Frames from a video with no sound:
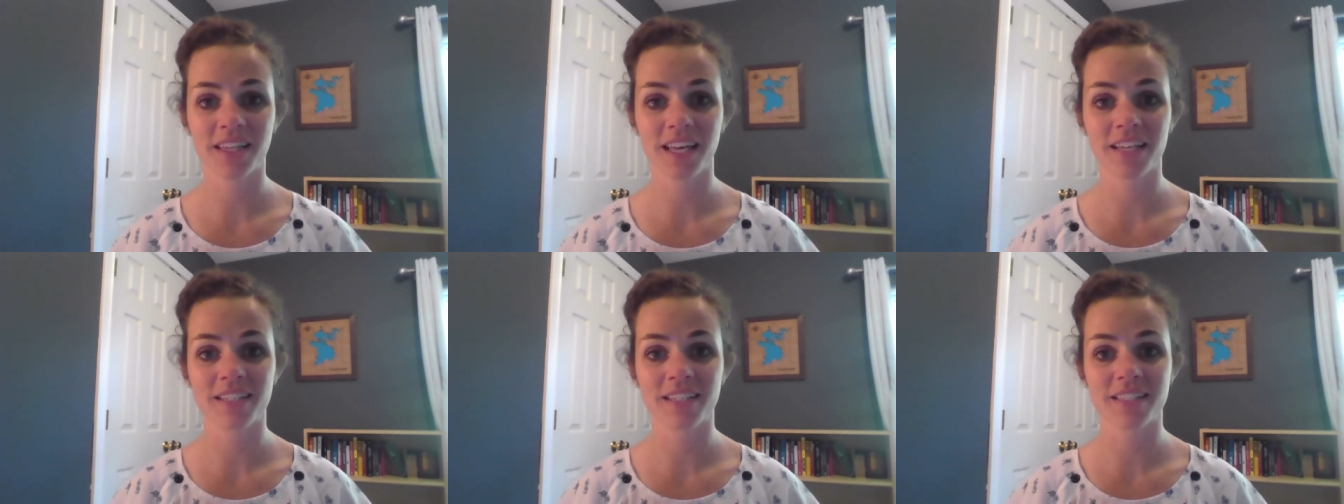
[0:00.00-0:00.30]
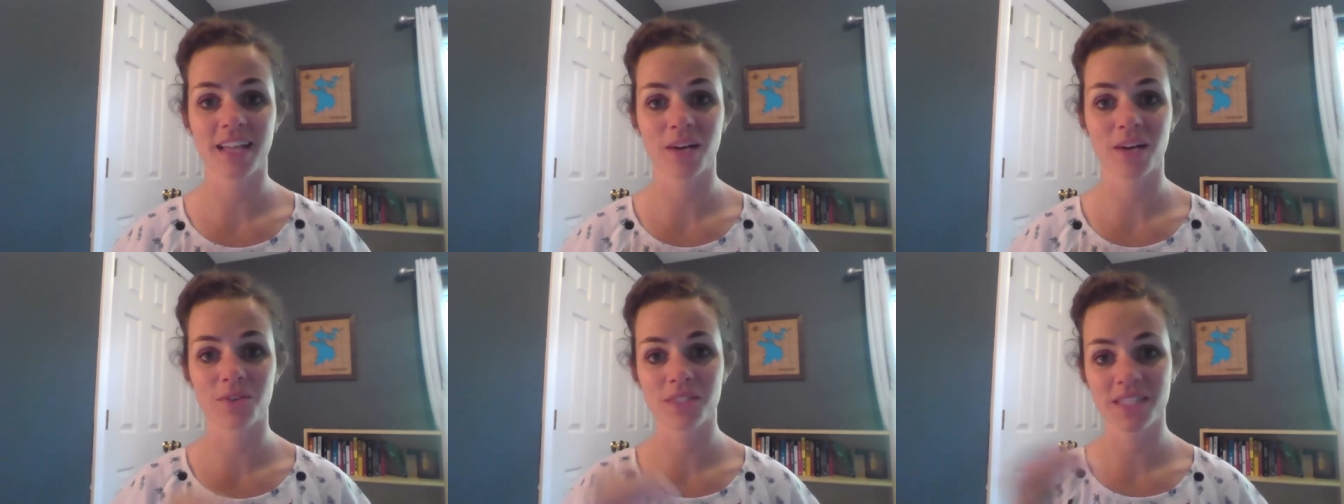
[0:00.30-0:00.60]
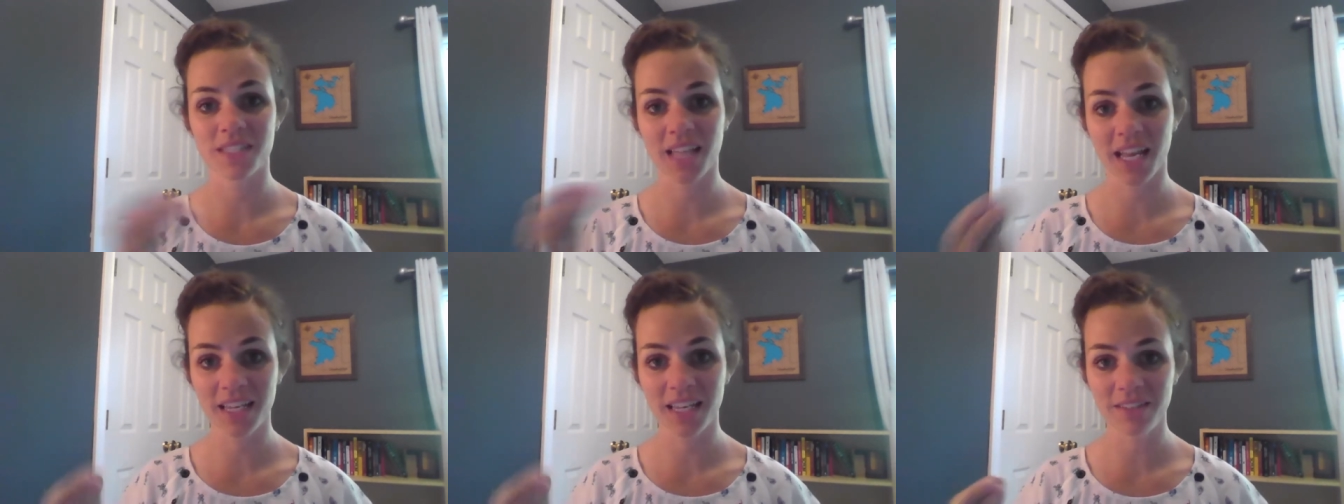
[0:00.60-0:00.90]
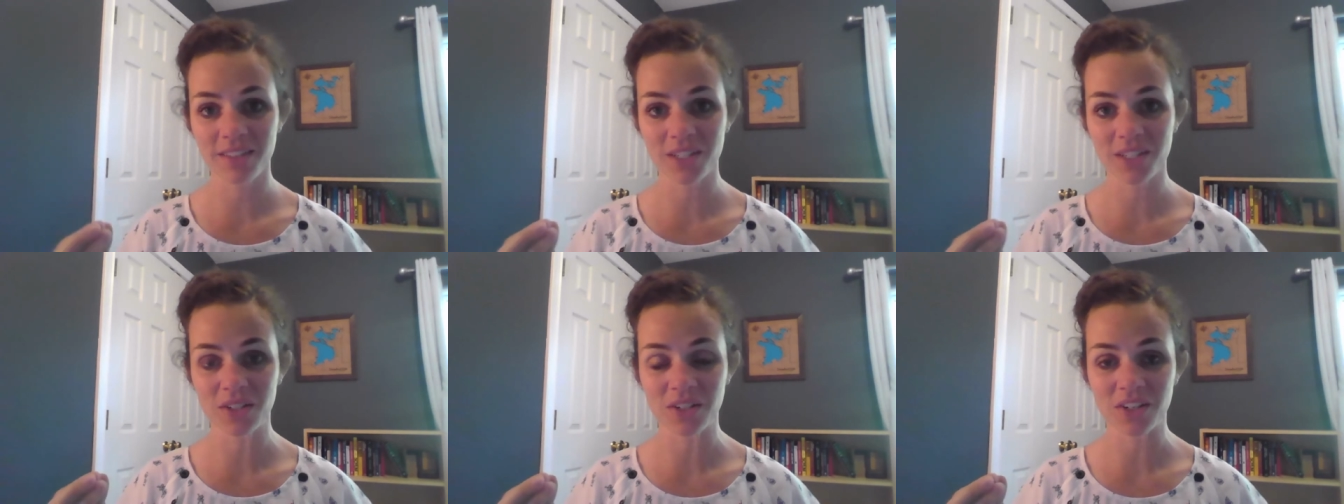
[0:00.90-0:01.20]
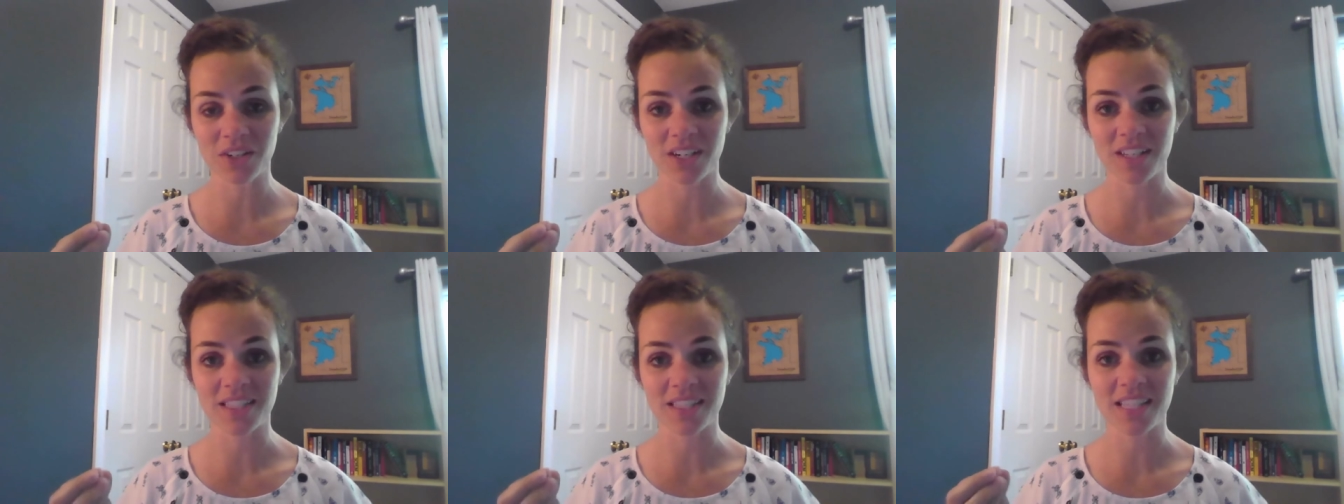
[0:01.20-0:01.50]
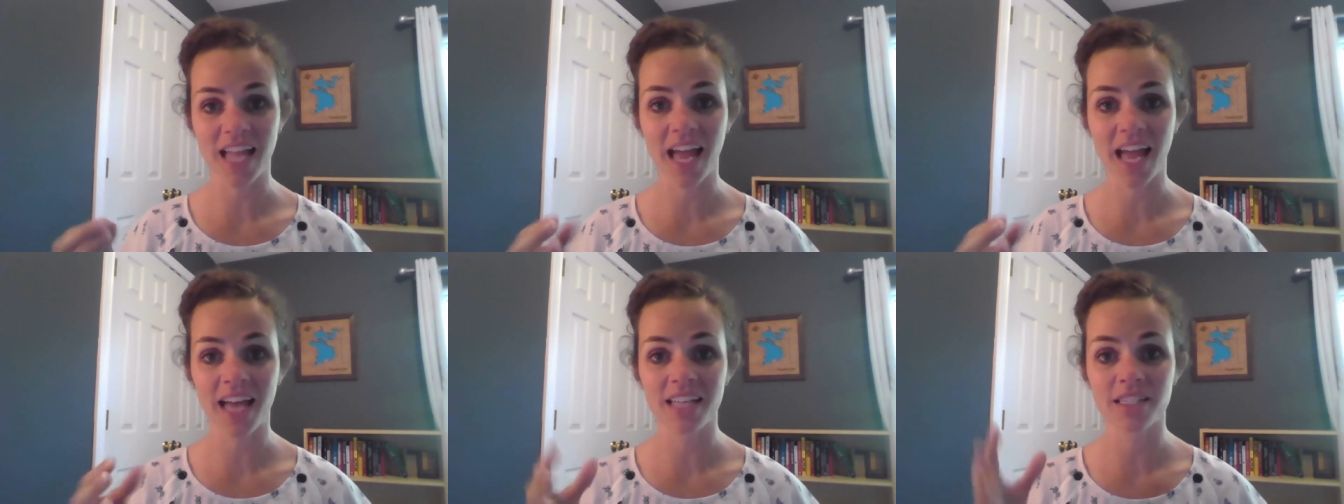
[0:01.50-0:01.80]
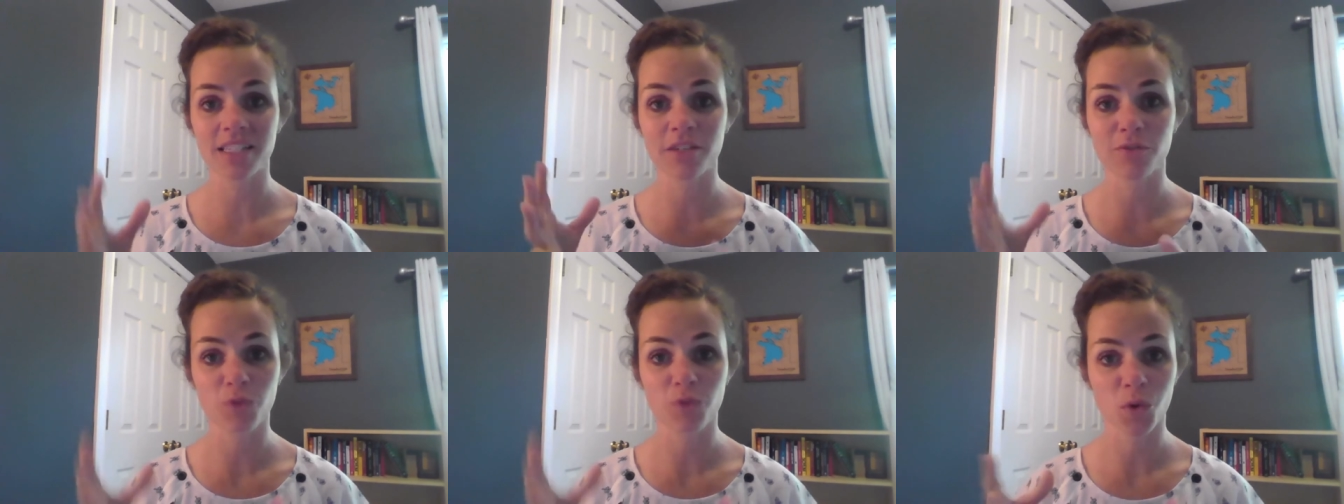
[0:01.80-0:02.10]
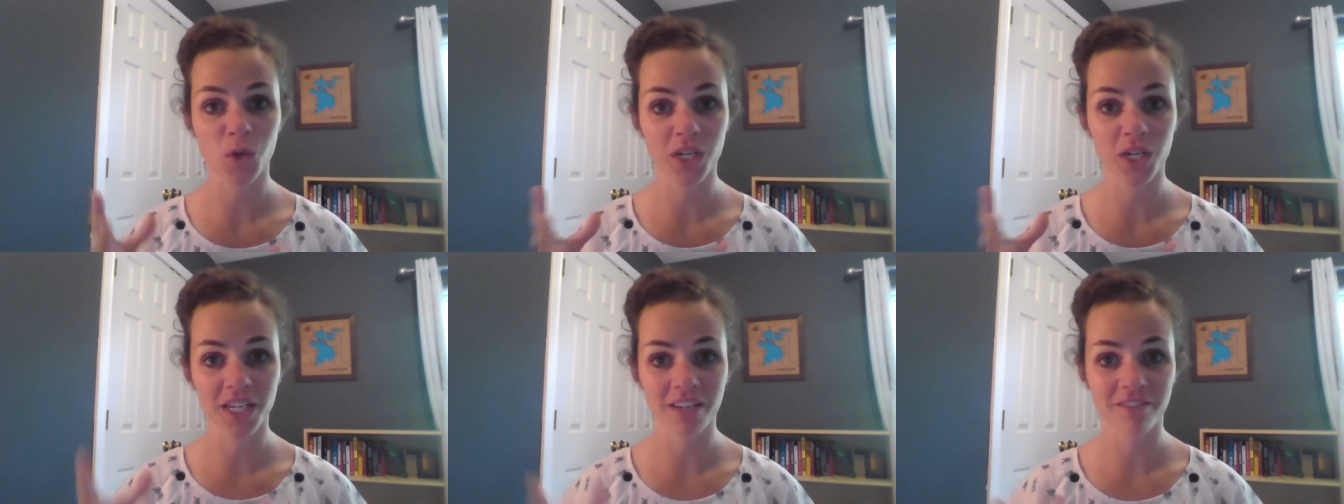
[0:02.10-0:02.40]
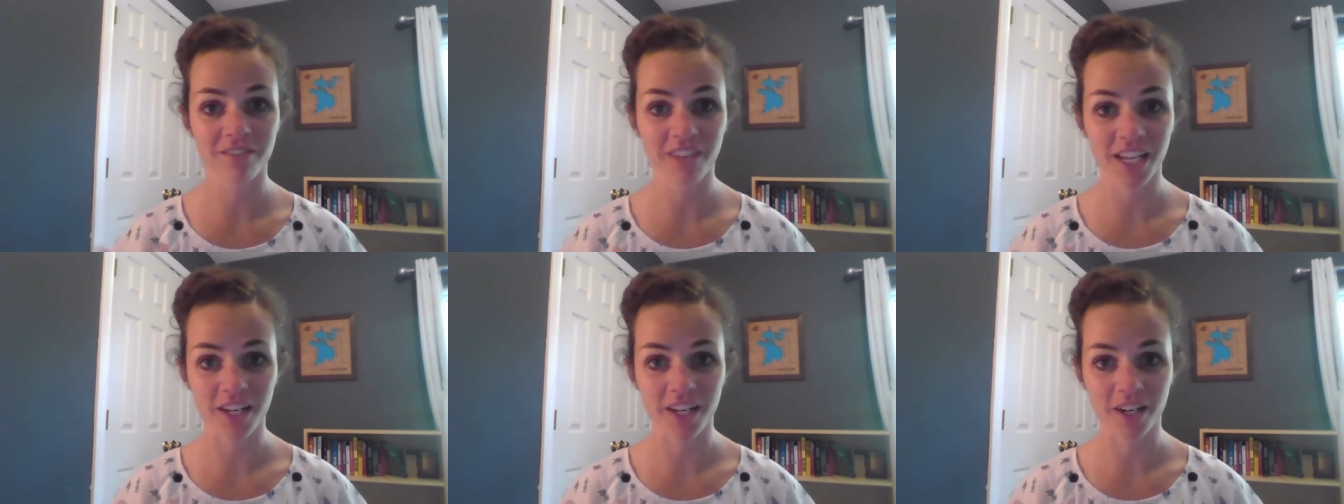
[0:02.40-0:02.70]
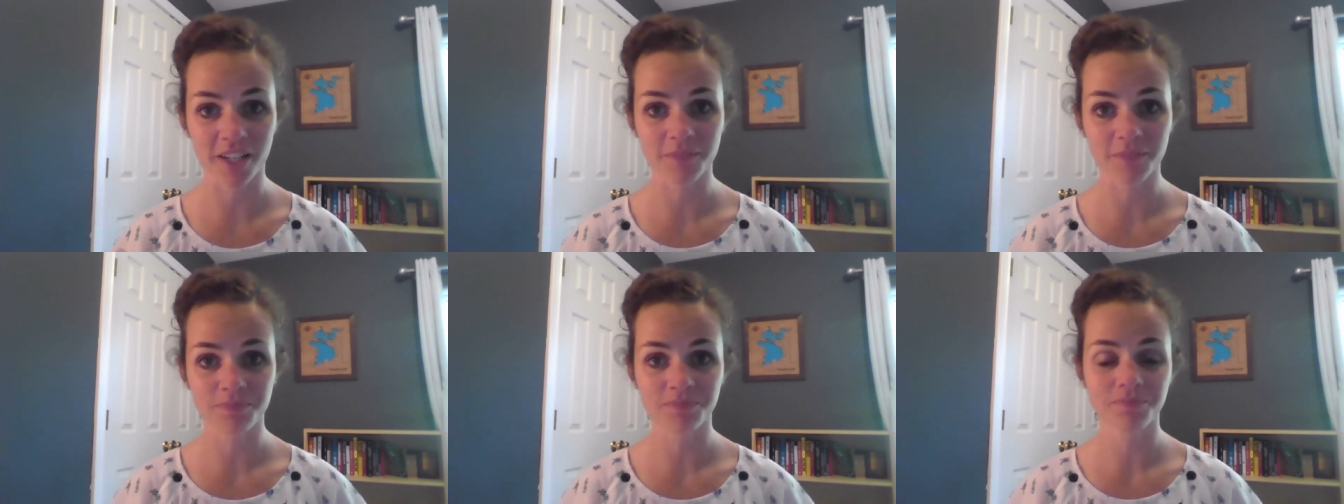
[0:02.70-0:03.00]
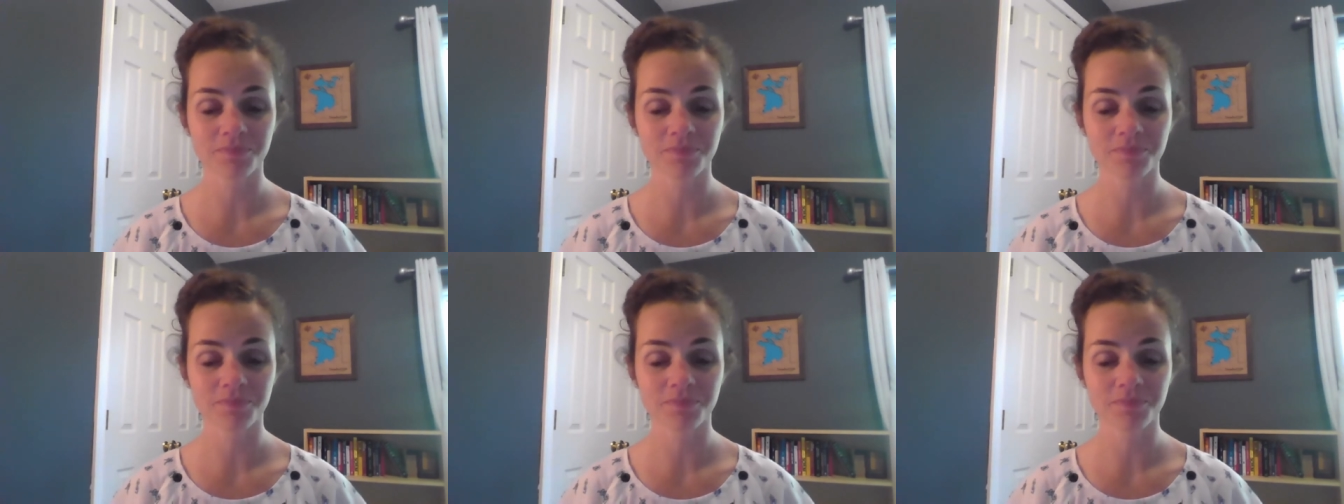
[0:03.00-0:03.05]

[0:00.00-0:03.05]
that is outside of the uterus as a foreign invader.